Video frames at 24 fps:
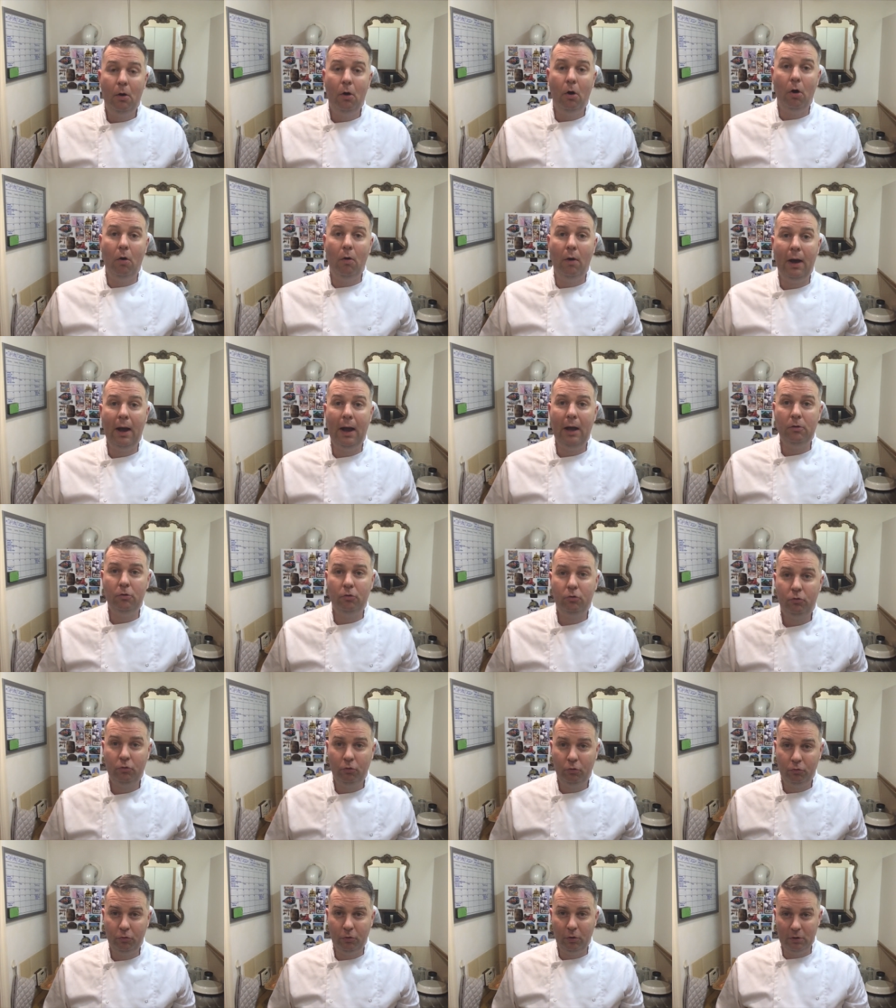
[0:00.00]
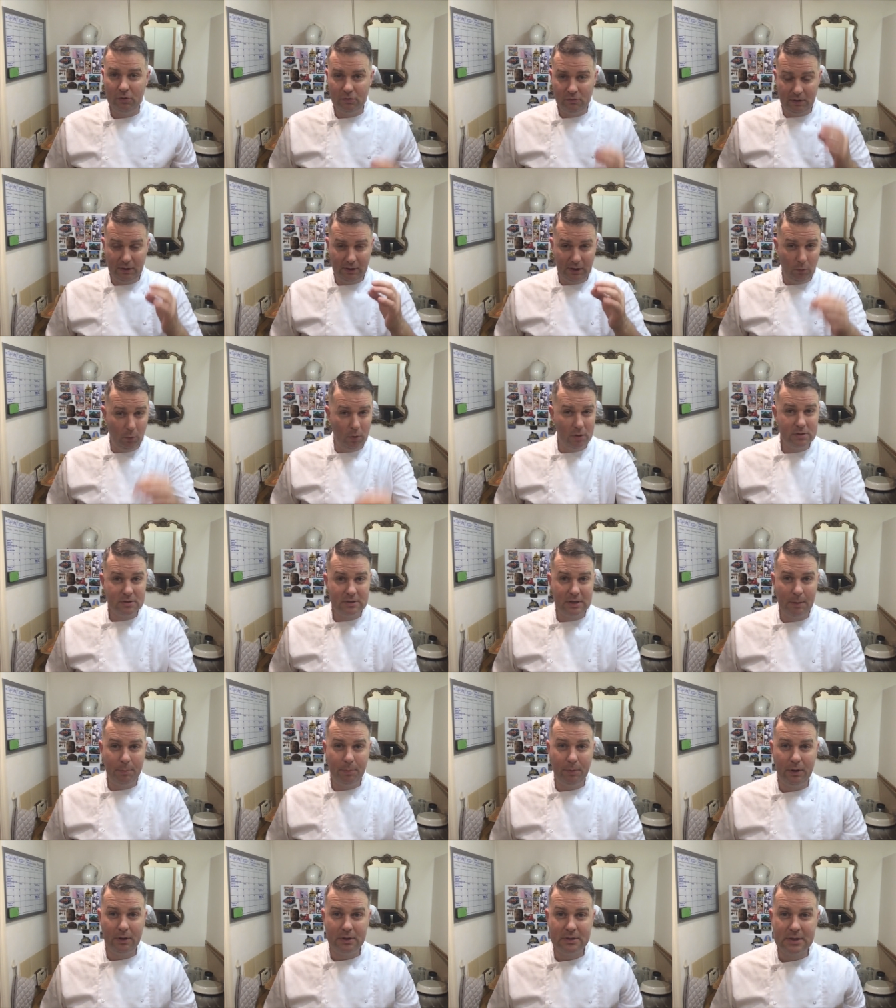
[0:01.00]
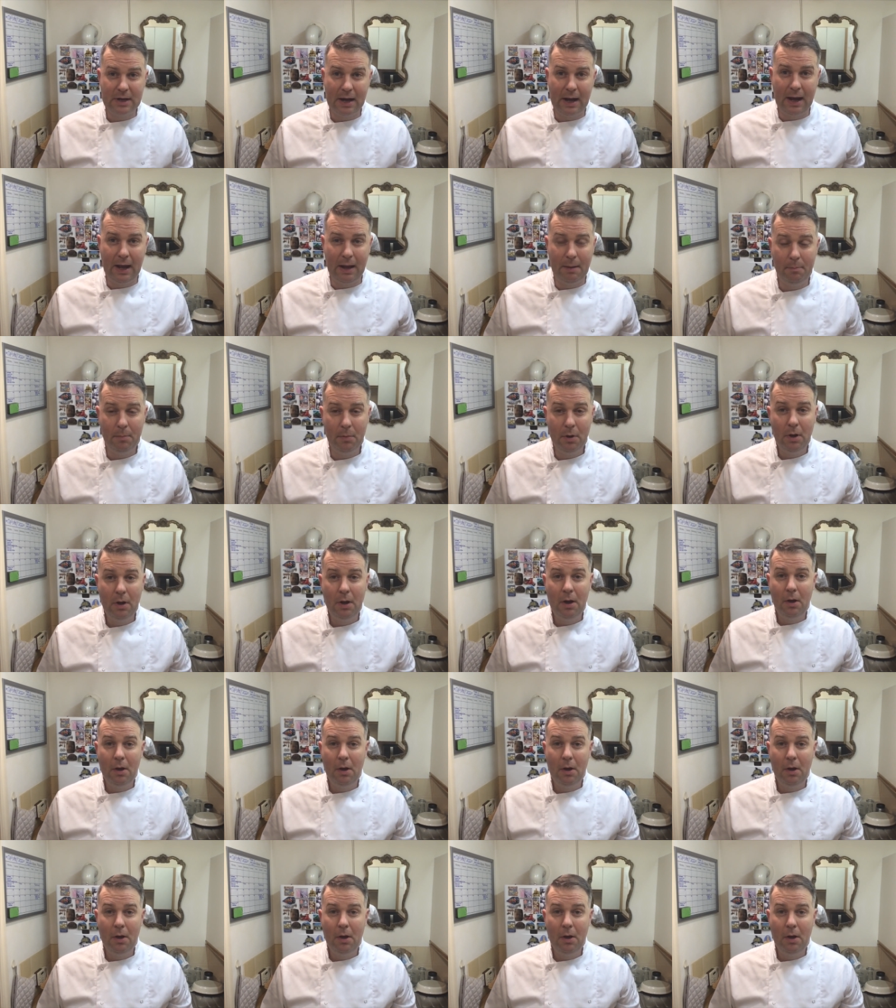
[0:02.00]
Alright, just take it one step at a time.